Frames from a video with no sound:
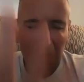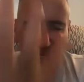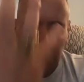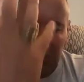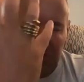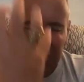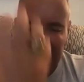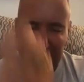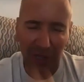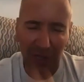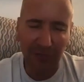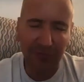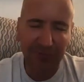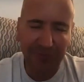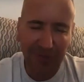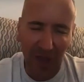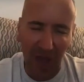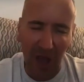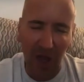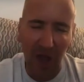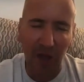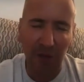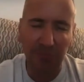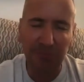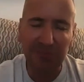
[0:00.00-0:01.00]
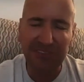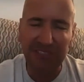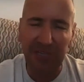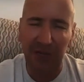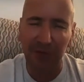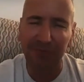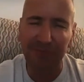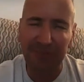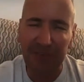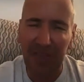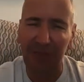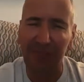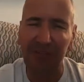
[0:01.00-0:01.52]
self-calm,
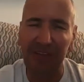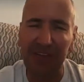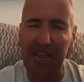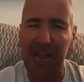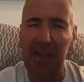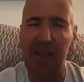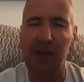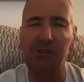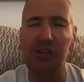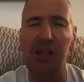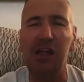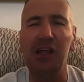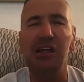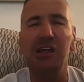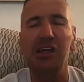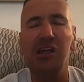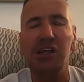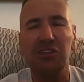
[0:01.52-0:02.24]
self-loving area.